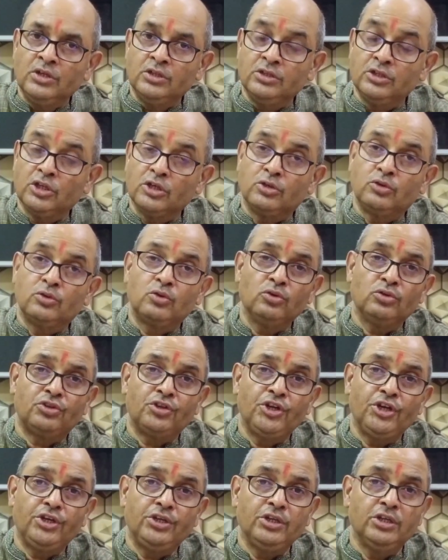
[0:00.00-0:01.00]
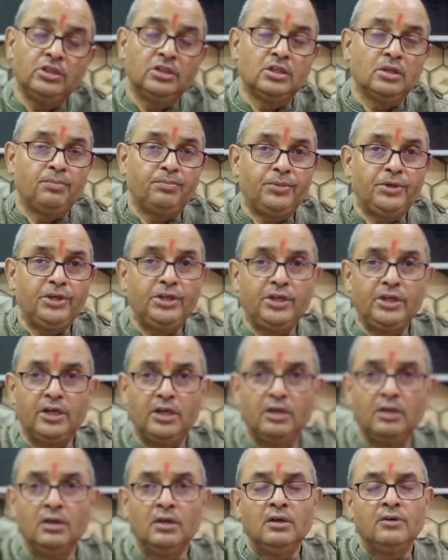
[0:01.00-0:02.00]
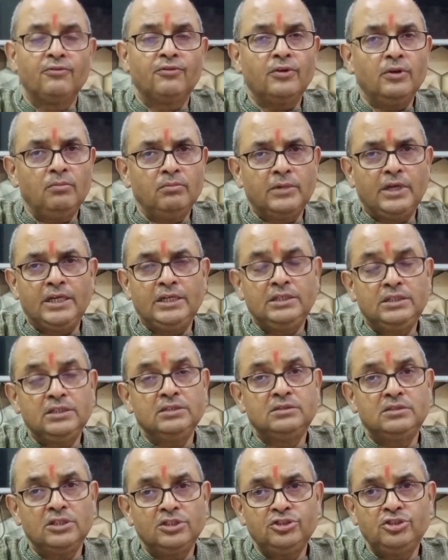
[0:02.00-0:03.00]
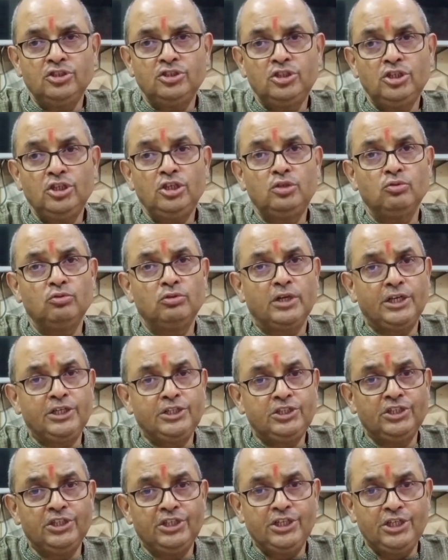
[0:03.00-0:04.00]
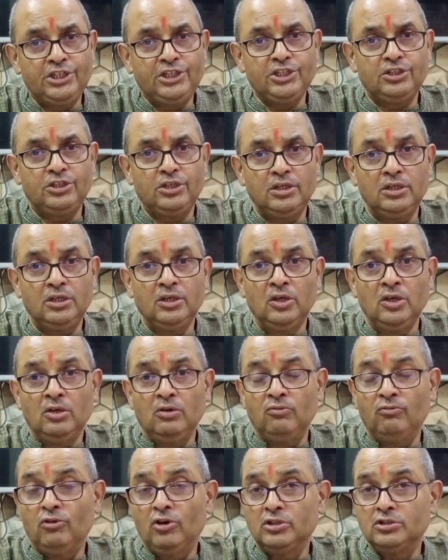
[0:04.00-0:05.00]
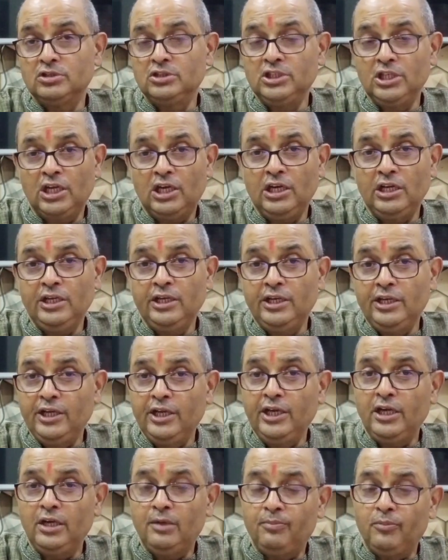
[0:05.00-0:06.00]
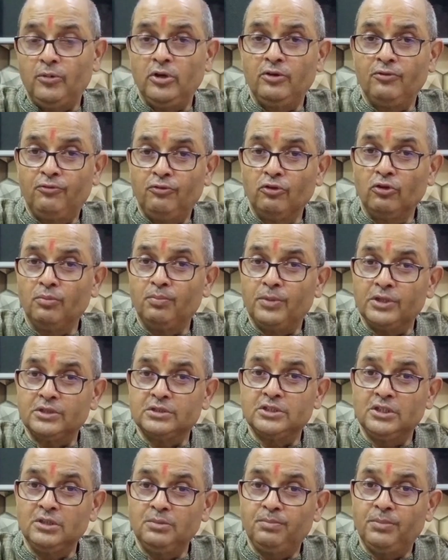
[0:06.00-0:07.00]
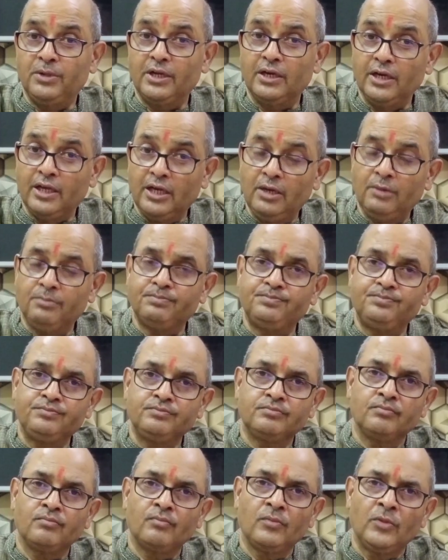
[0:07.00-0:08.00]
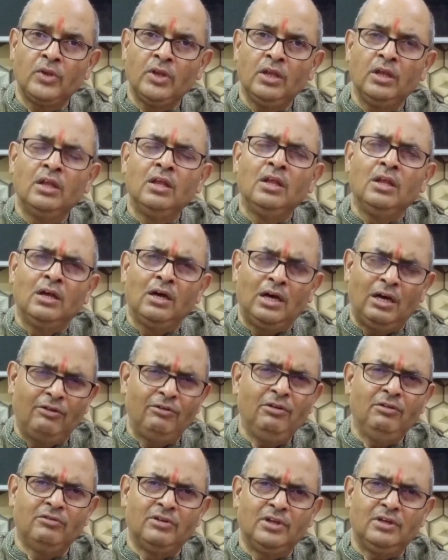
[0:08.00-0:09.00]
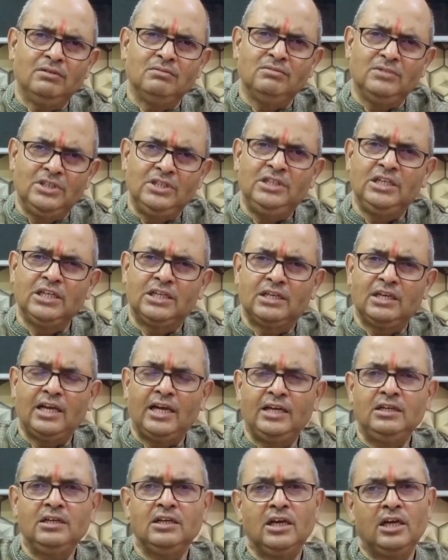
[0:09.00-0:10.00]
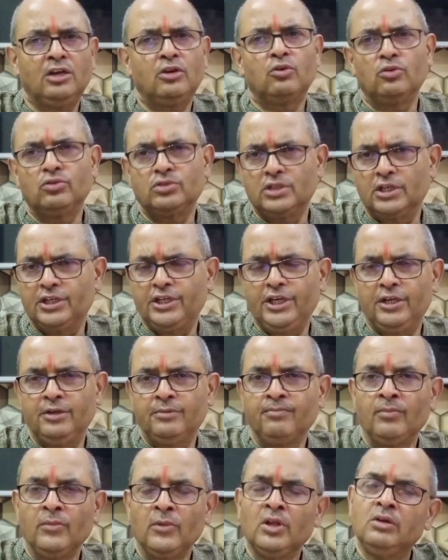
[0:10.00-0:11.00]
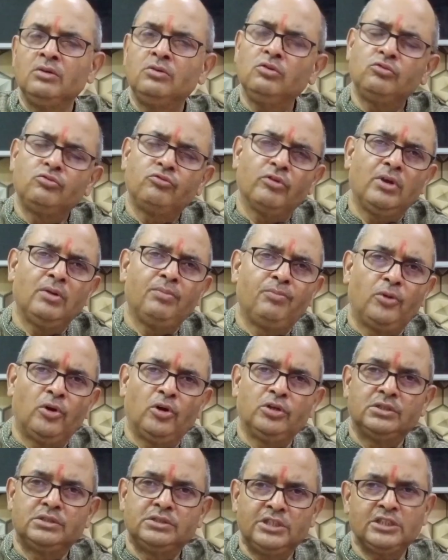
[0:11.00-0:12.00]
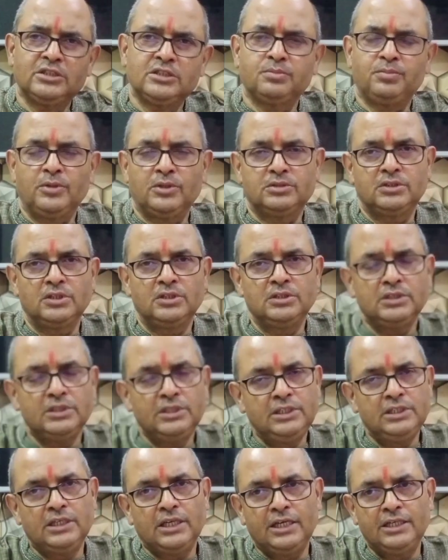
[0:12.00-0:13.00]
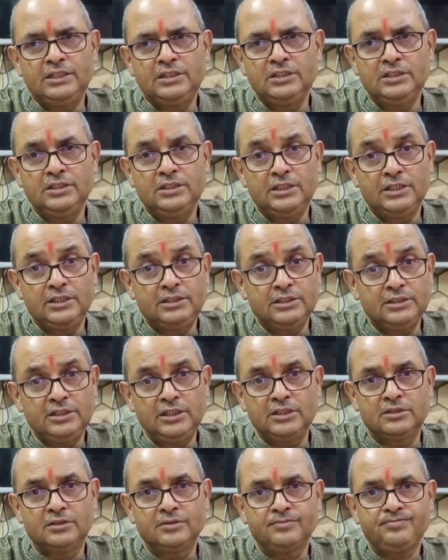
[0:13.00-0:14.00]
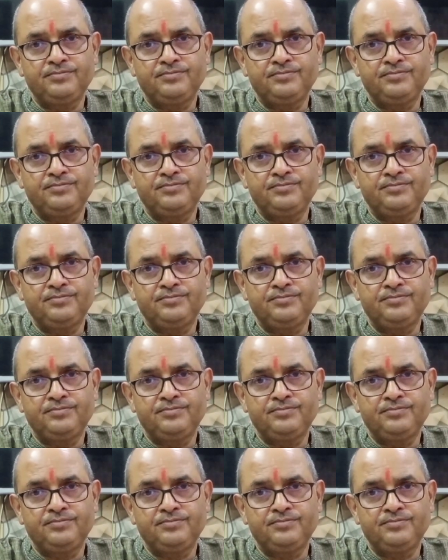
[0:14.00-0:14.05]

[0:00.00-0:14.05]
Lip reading: The growth rate in the period from 1963 to 1983 was nearly 8.4% per annum. However, it declined and rose again to 12.6% in 1986.